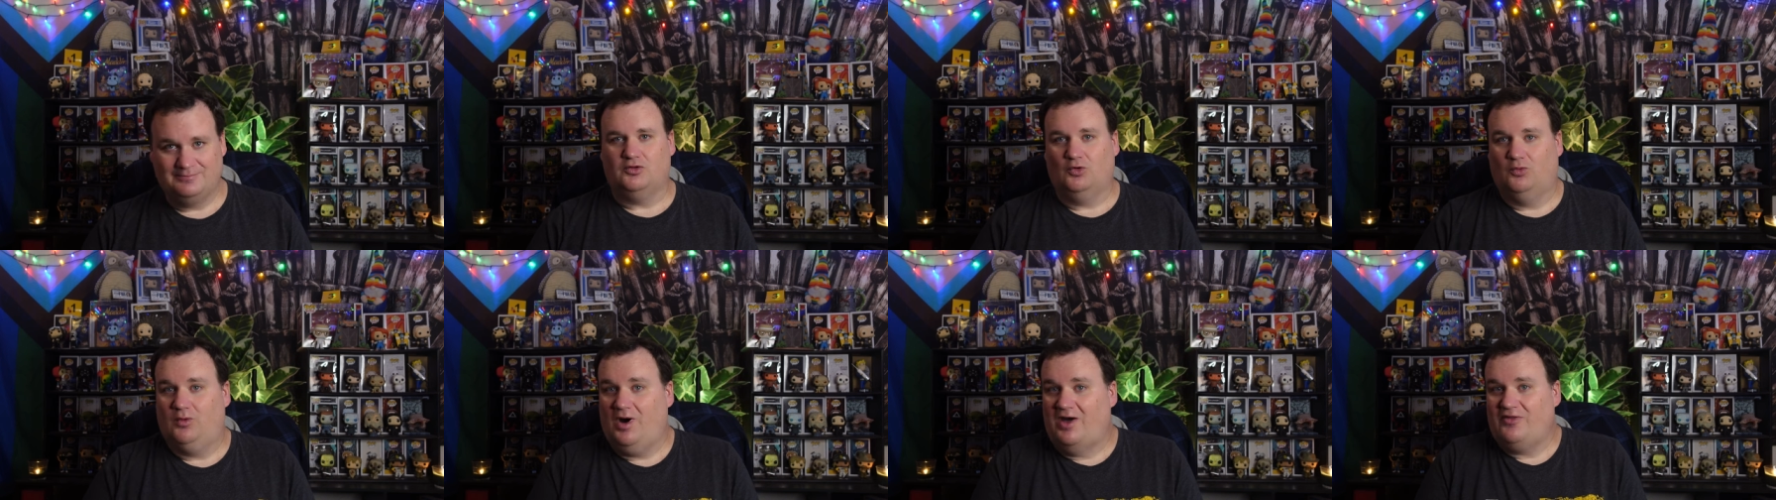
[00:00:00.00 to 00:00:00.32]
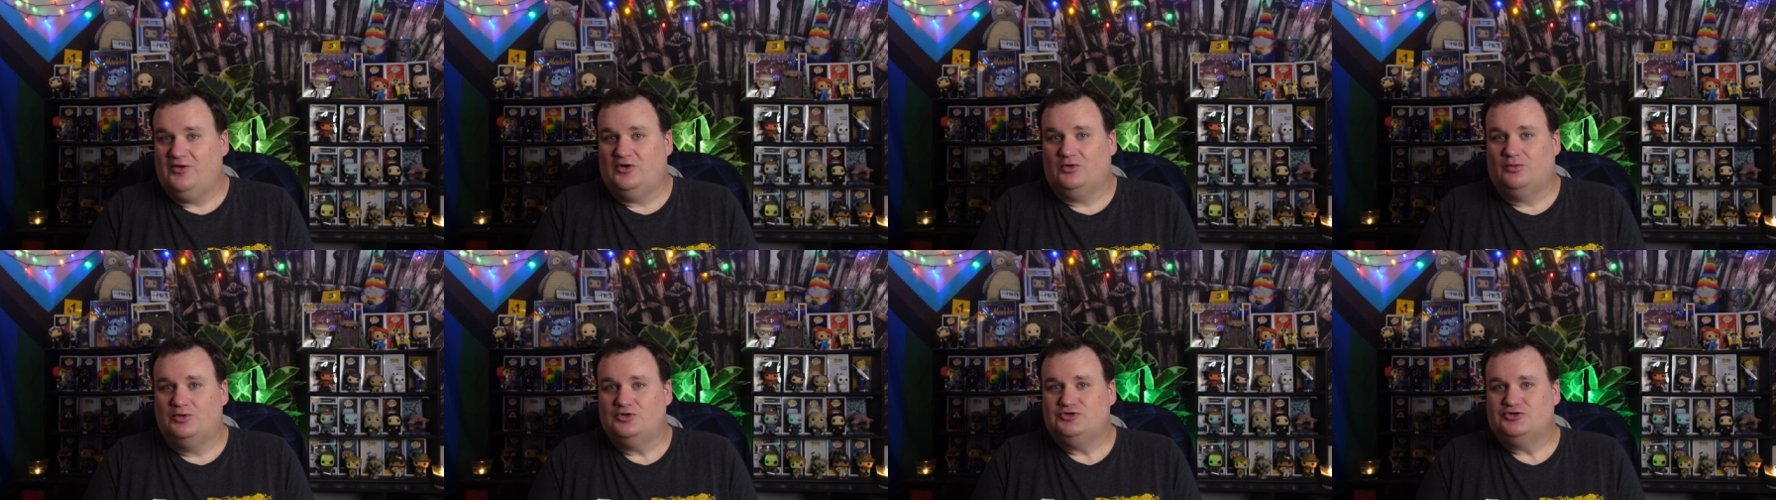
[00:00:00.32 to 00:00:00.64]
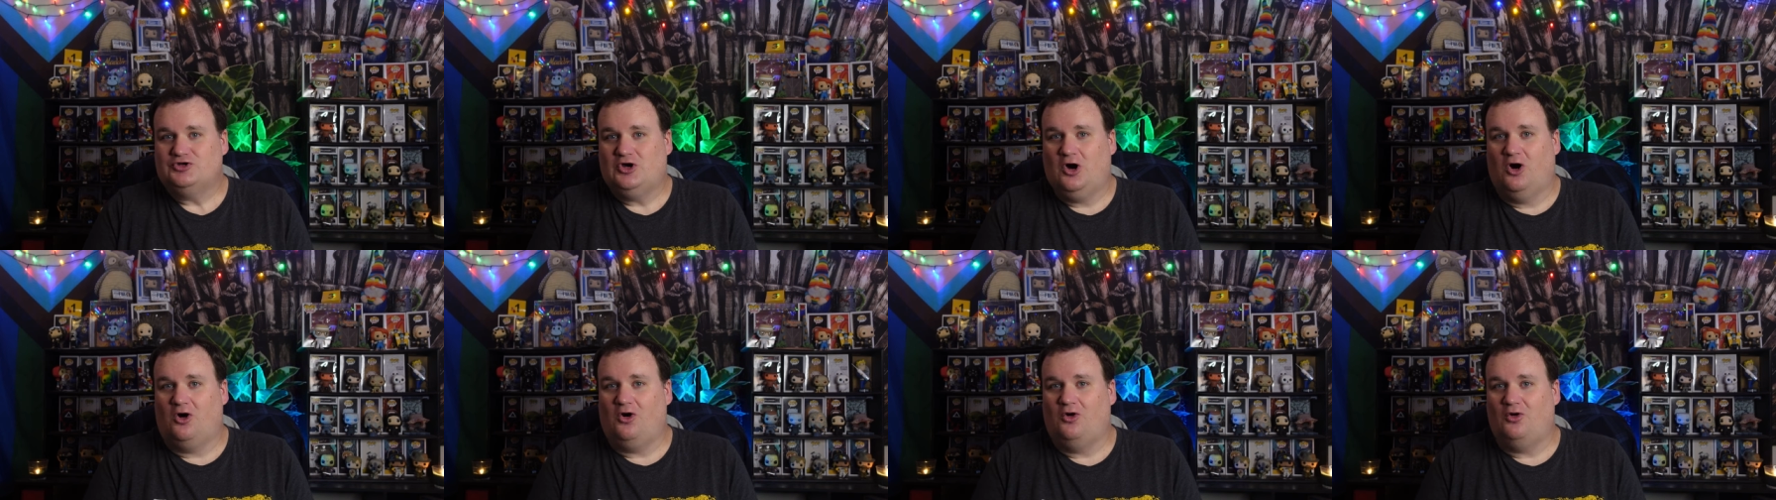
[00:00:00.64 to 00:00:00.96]
The weather was
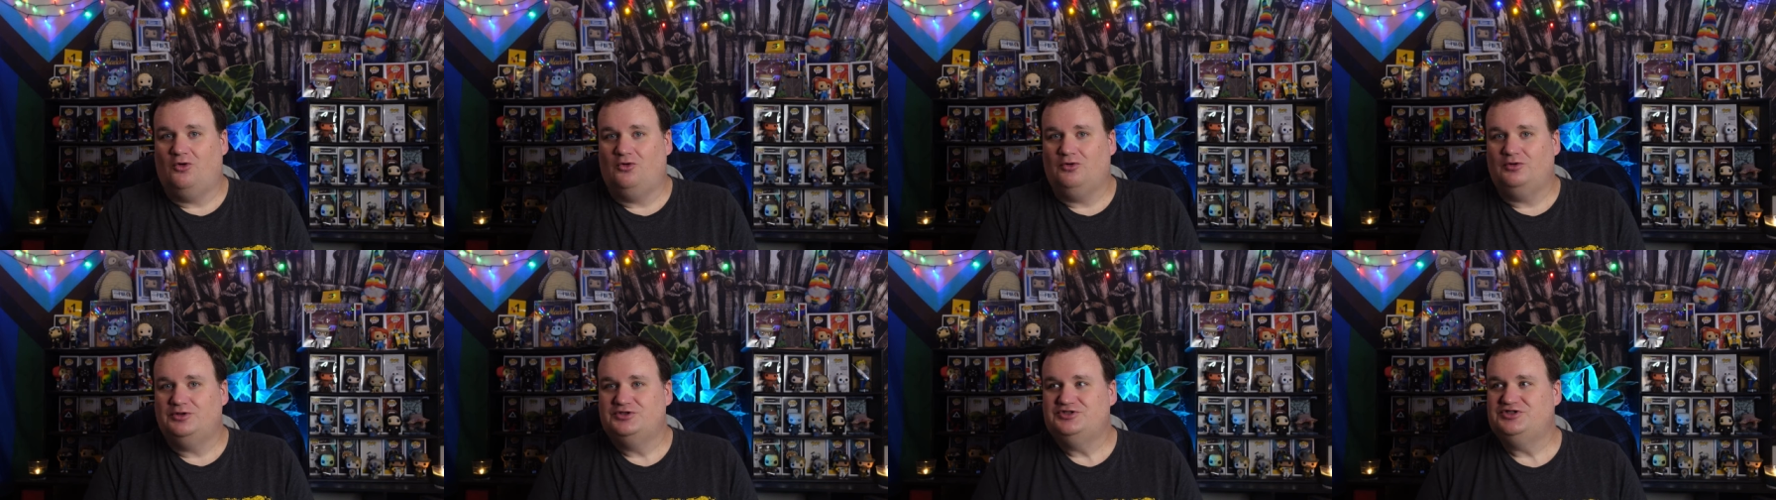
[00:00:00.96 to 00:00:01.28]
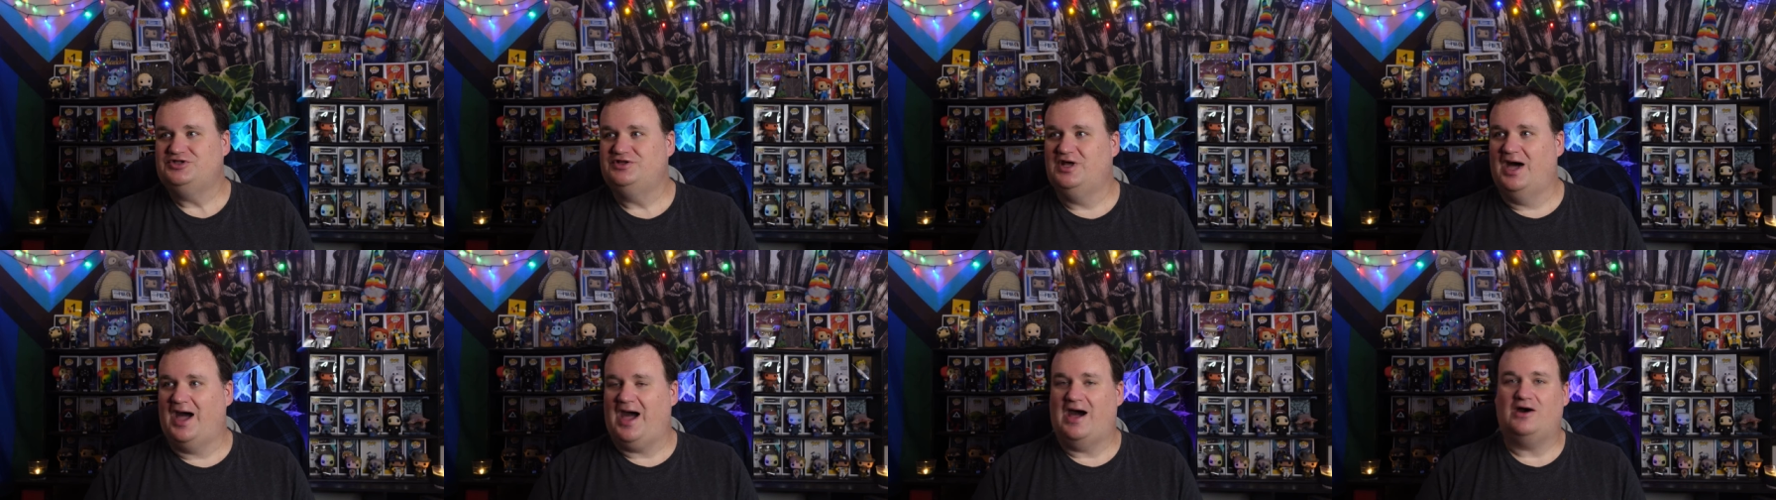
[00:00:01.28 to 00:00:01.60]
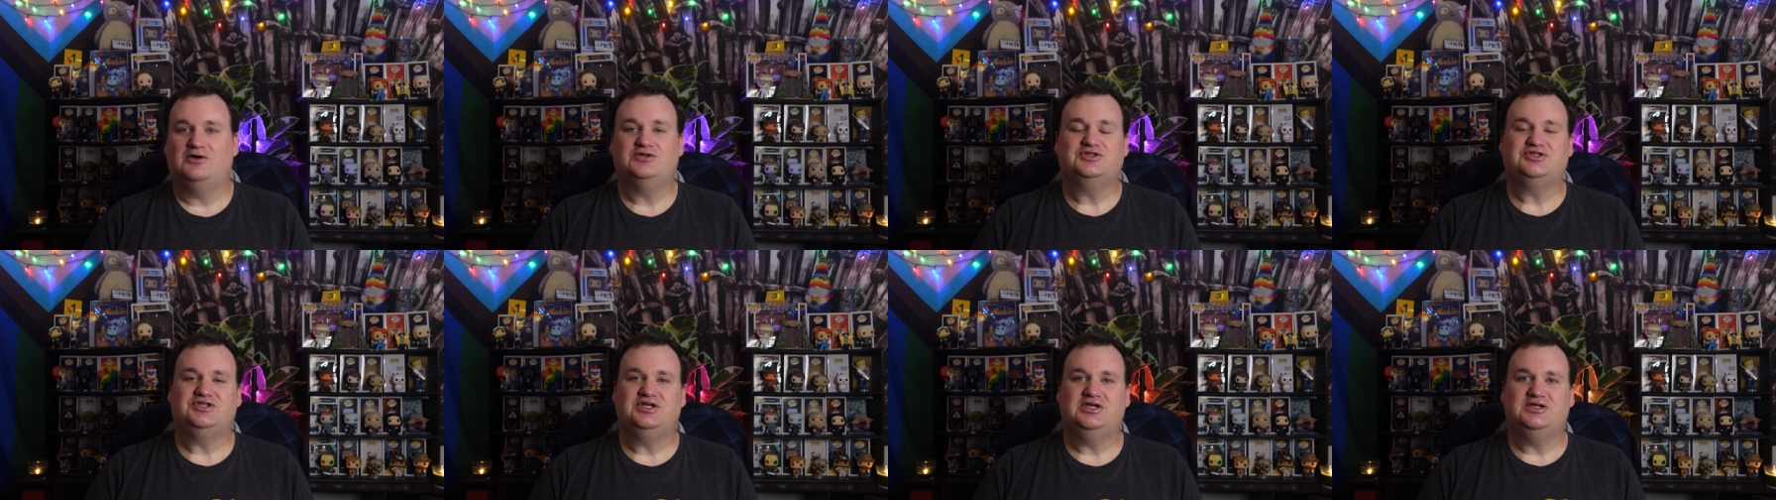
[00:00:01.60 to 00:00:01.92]
cold, the
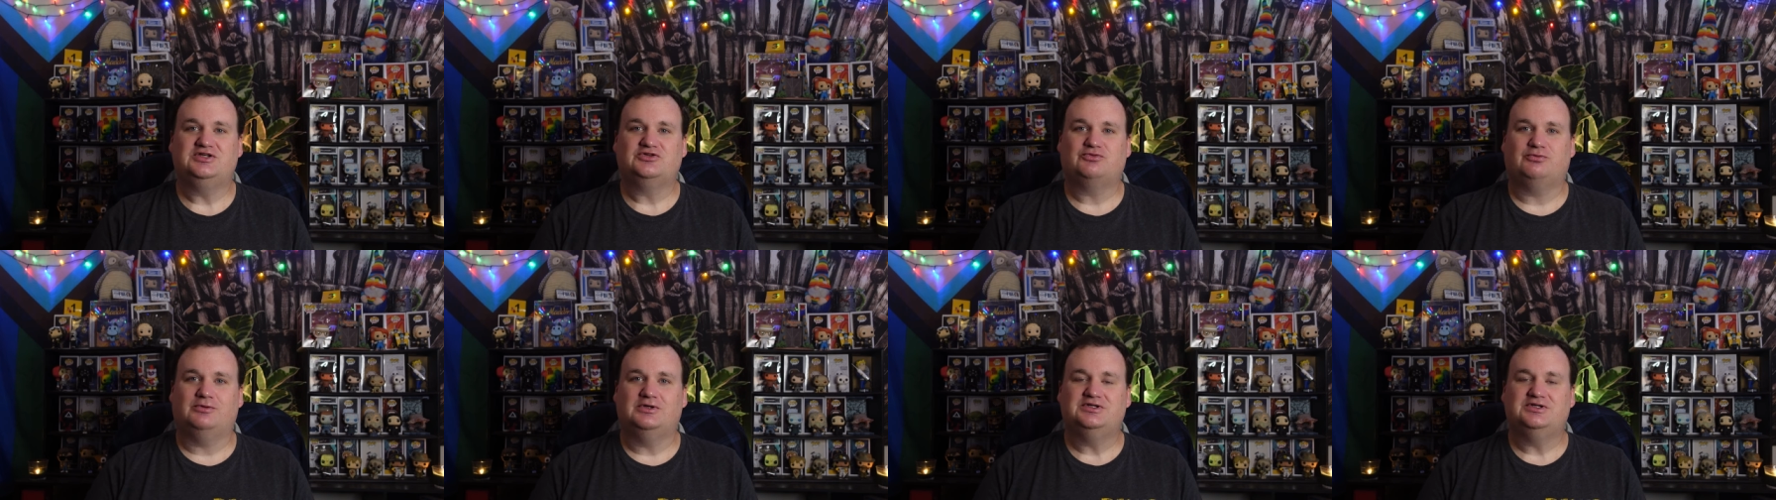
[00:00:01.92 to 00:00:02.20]
houses